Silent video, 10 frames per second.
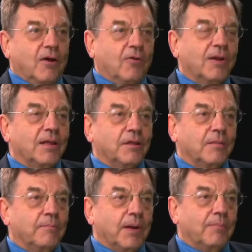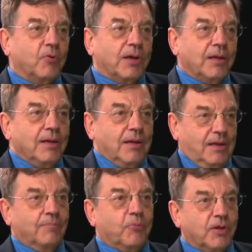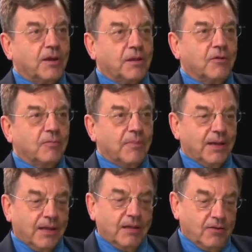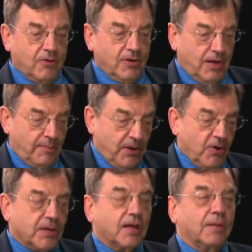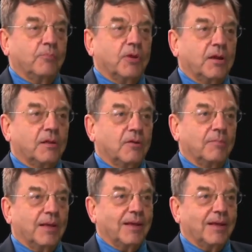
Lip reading: only Zimbabwe can print its own money, or America can print its own money.